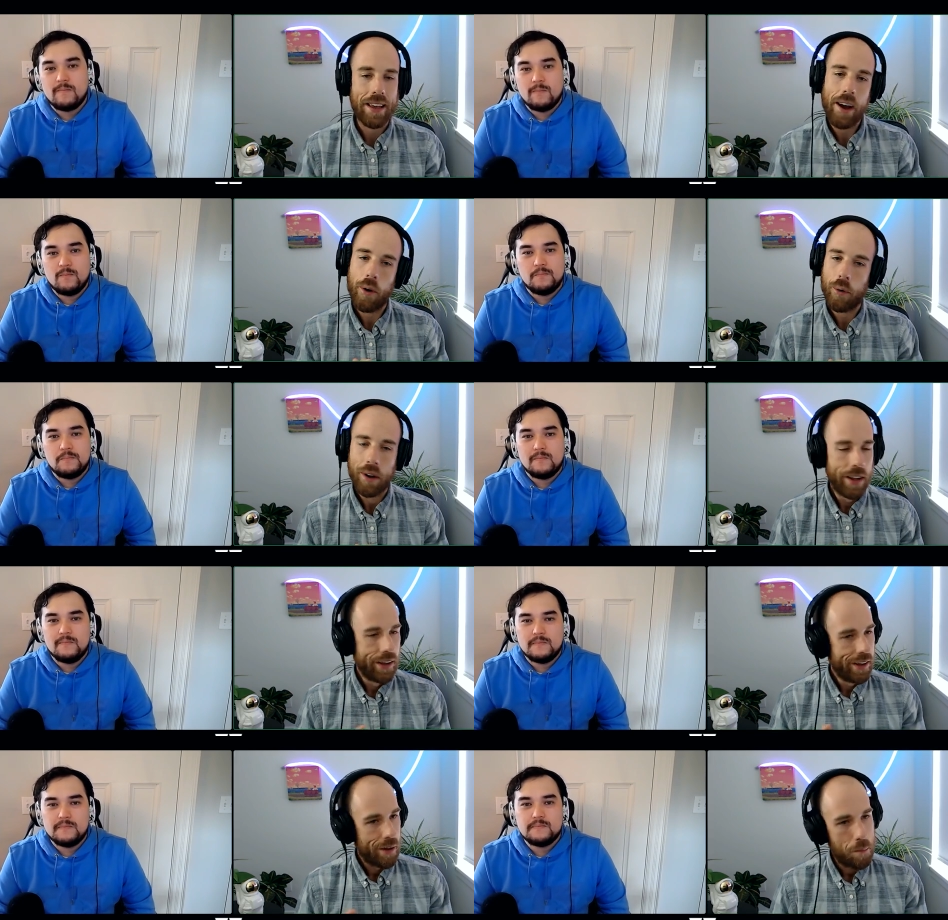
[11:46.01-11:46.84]
Speaker 1: out.
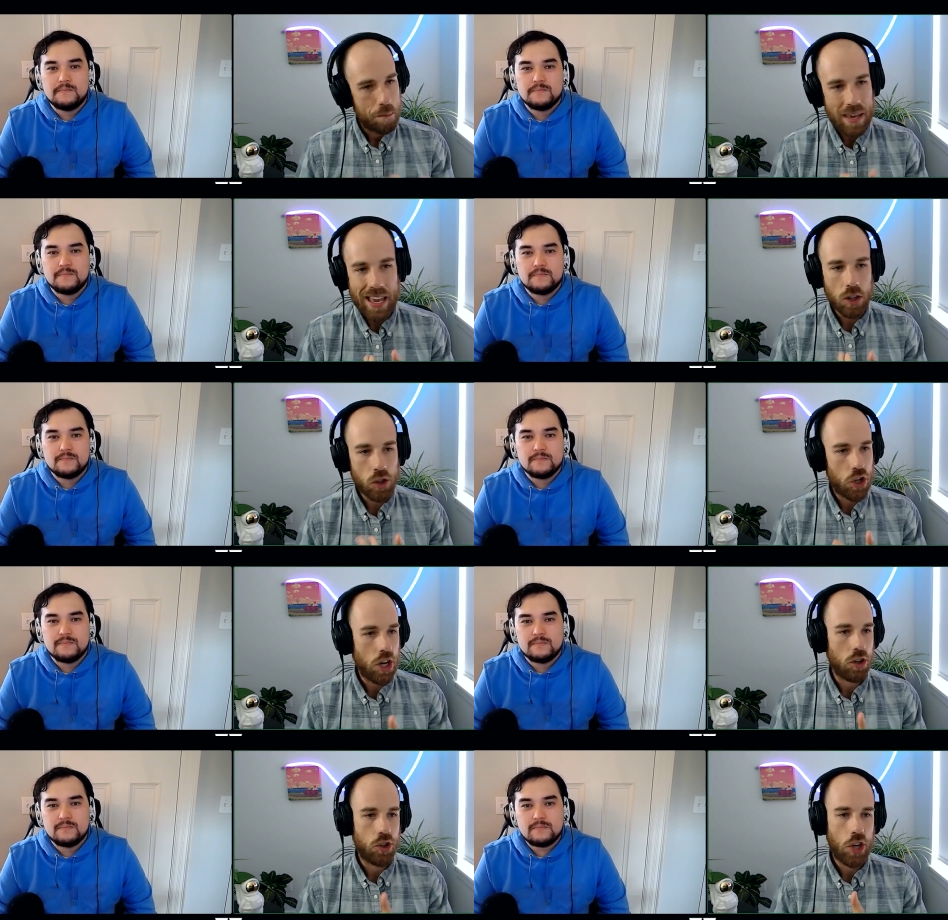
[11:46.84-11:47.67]

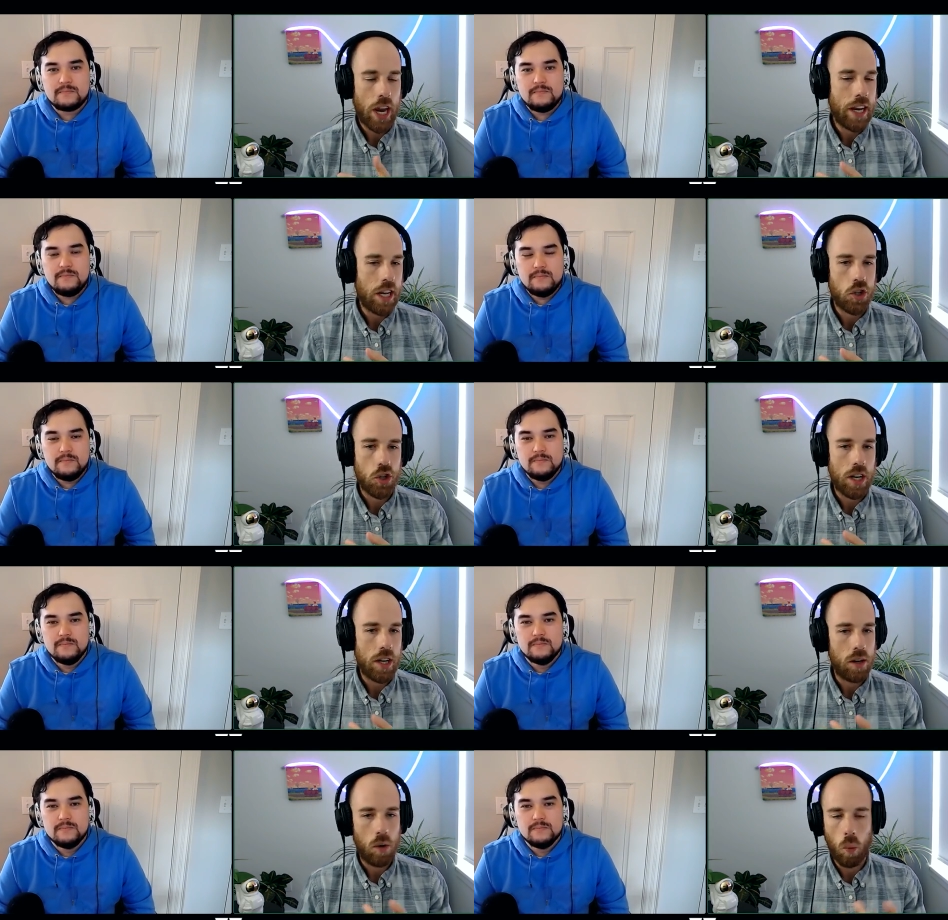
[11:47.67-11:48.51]
BLG or
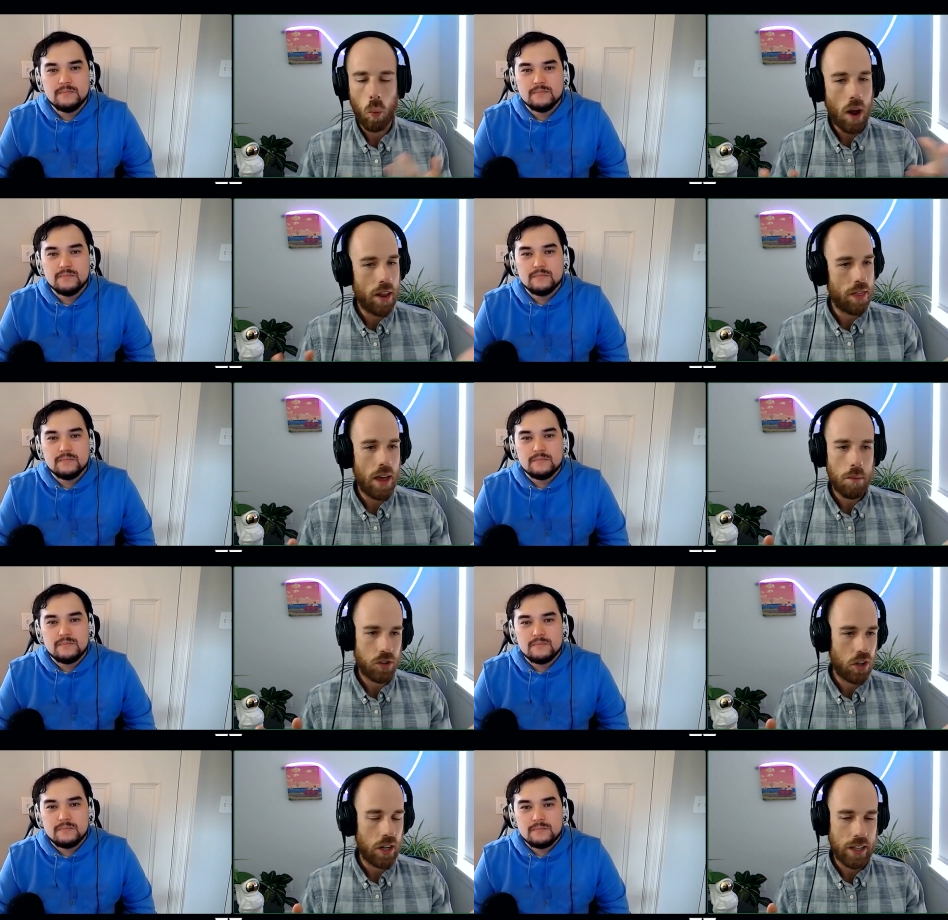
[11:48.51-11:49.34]
JDG, one of
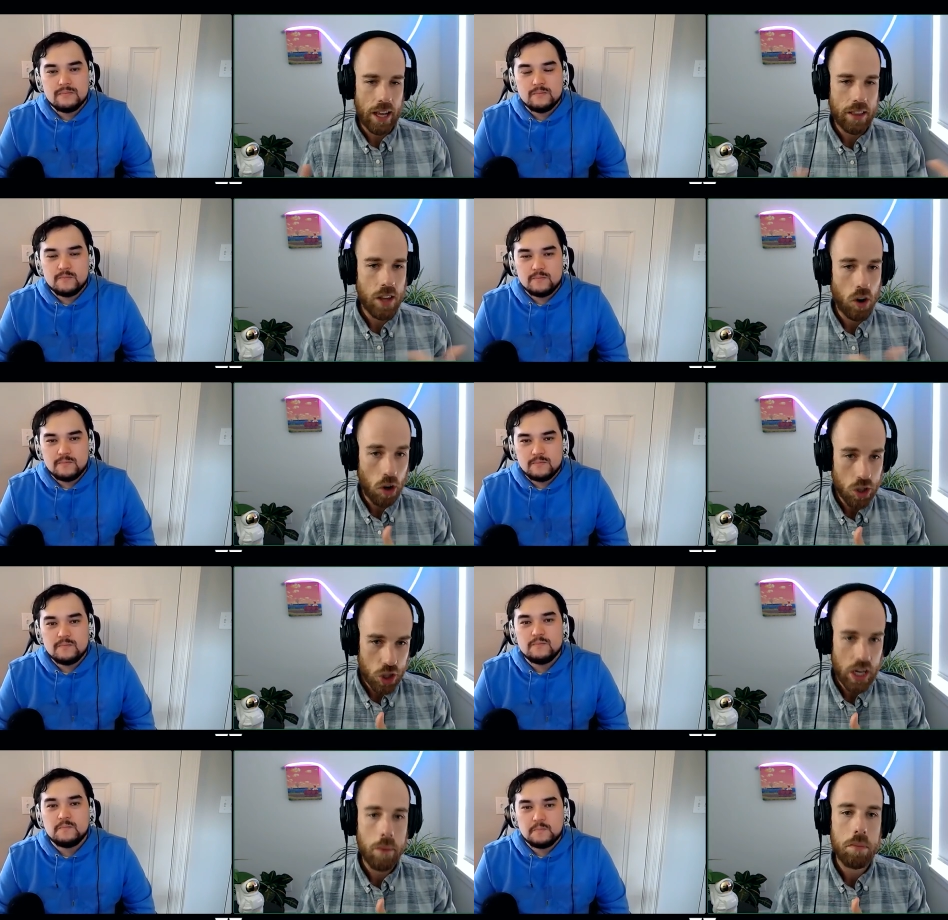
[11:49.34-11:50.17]
them is going to get there
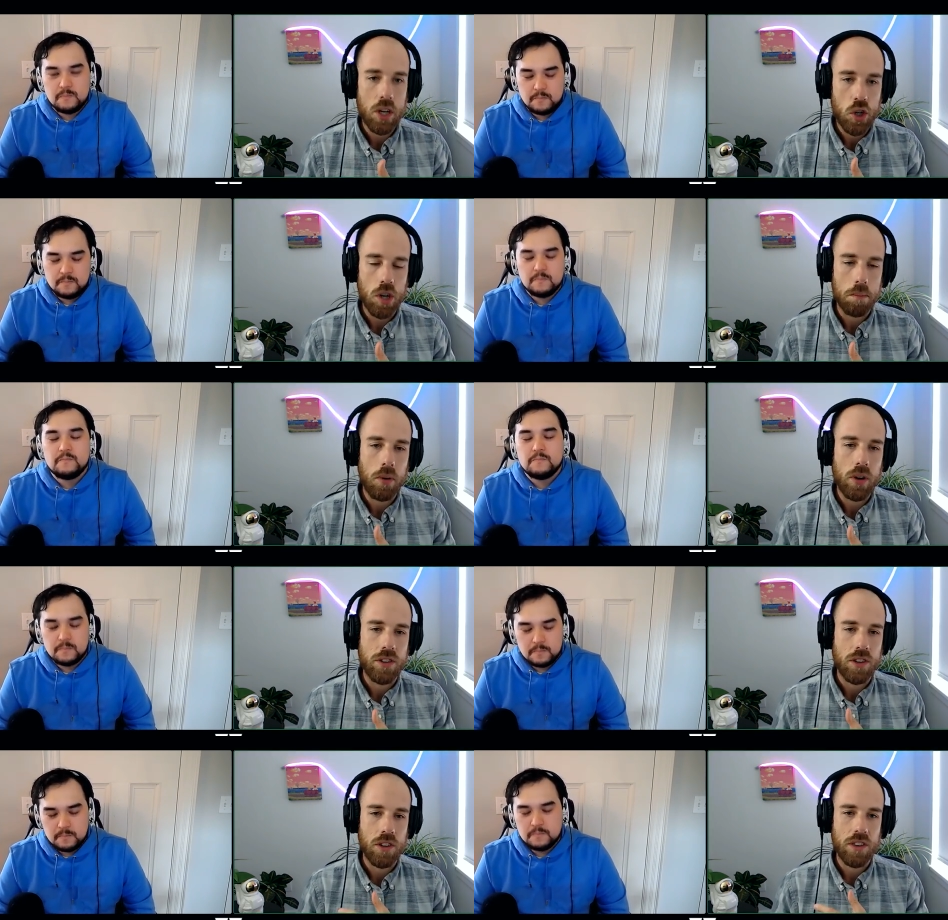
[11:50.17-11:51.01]
on championship
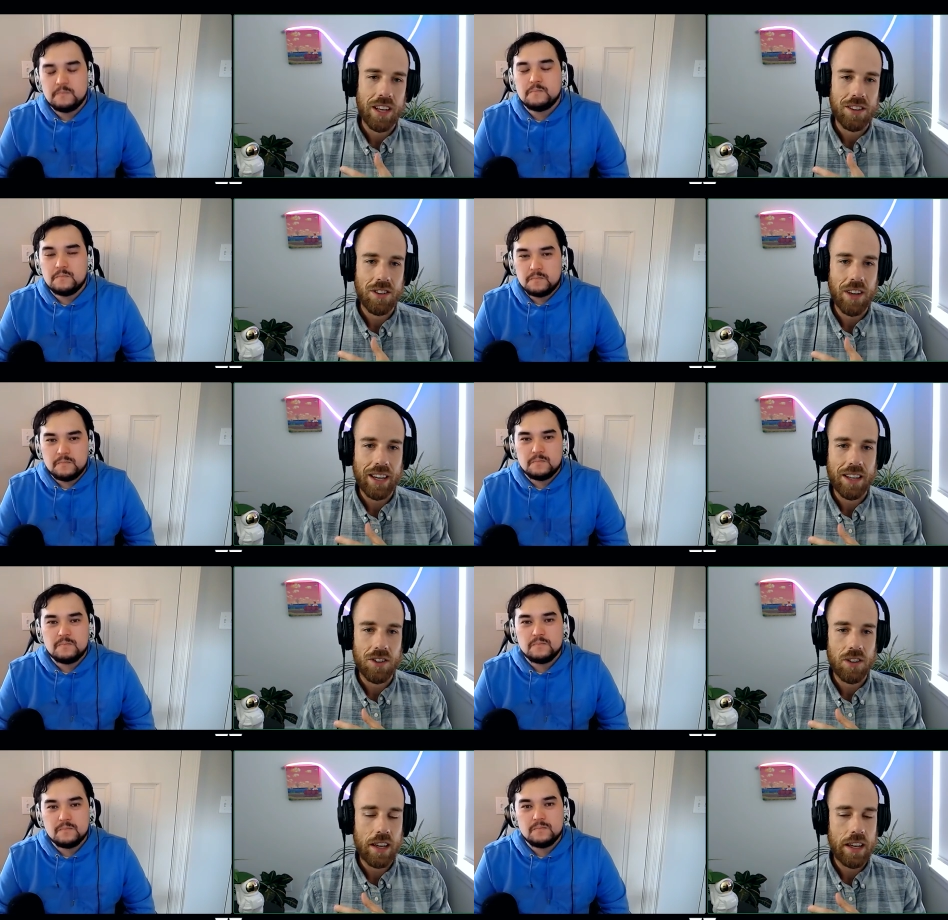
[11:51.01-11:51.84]
points as that
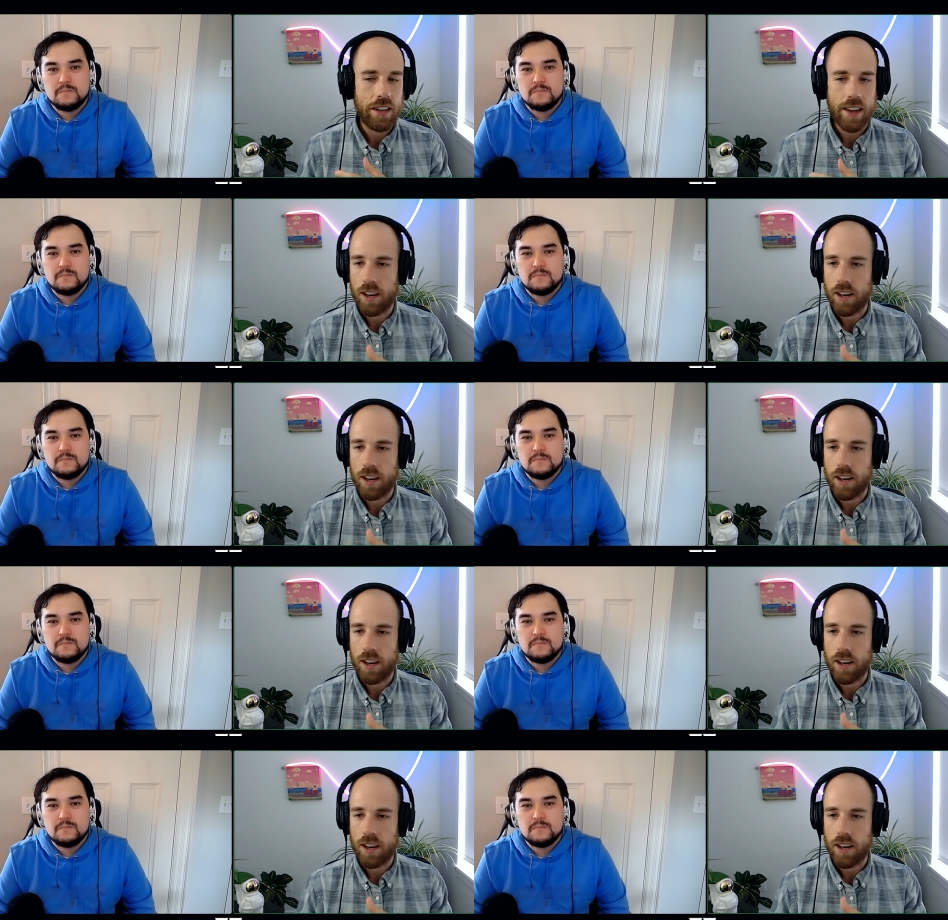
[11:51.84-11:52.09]
second seed.